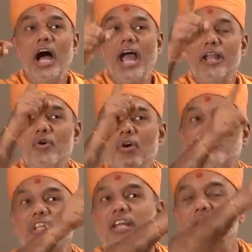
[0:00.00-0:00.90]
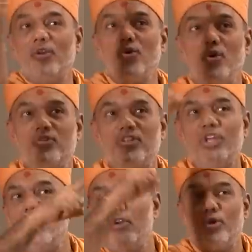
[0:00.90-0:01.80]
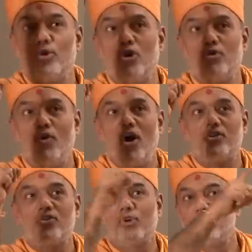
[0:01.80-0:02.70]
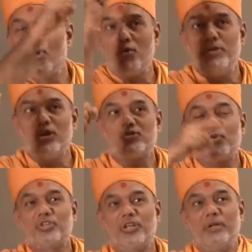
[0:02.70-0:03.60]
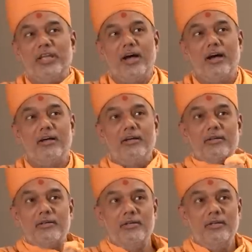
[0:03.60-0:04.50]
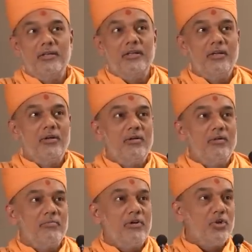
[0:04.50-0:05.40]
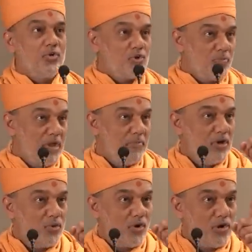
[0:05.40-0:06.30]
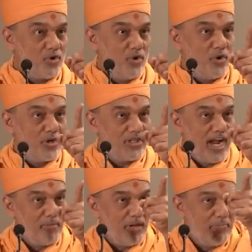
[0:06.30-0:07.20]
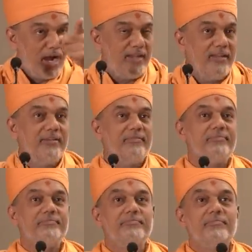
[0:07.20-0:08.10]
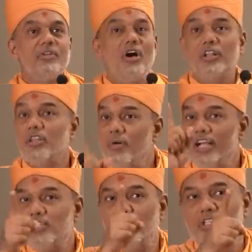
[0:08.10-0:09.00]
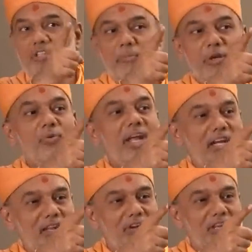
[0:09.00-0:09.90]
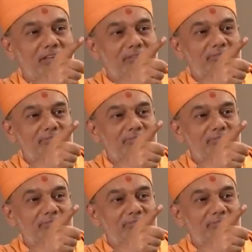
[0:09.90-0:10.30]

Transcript: I don't say that you don't see or you don't watch or you don't be on social media. But you should be able to control your time and mind. Otherwise, you will slip into negativity.